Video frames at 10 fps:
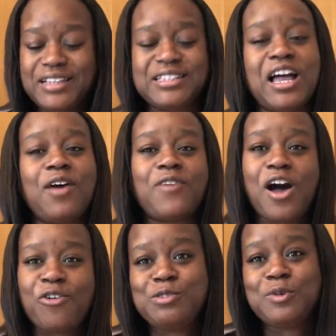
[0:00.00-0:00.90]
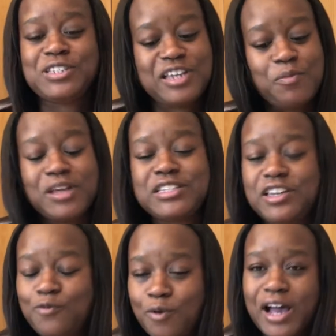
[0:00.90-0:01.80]
Now I've always wanted to get my
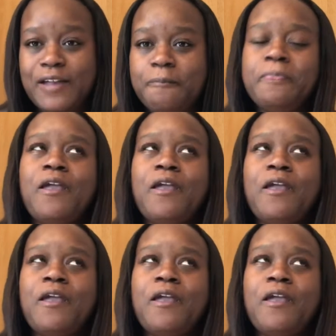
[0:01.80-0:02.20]
teeth whitened.